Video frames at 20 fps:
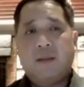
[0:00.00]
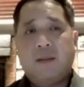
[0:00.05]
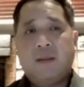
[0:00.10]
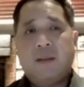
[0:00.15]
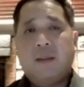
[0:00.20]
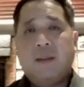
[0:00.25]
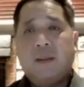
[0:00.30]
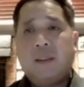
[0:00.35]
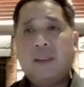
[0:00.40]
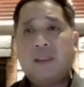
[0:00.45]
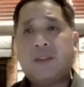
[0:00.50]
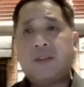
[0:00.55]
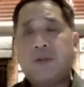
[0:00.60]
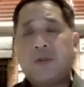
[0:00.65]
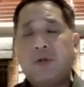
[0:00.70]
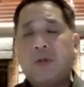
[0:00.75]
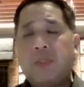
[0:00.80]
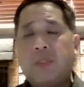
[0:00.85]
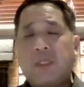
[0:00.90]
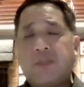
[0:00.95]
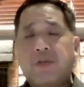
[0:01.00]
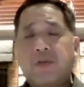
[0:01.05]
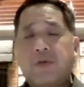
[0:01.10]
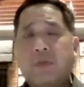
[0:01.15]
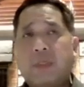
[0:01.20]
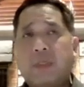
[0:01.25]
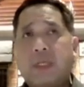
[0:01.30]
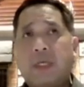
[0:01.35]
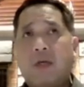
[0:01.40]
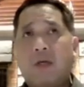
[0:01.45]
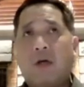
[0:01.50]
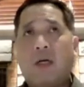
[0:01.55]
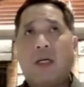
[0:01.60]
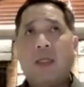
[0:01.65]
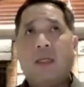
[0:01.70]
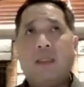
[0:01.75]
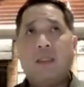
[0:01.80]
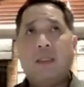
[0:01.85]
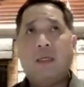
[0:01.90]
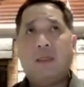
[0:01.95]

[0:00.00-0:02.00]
That's true. That's true, Rico.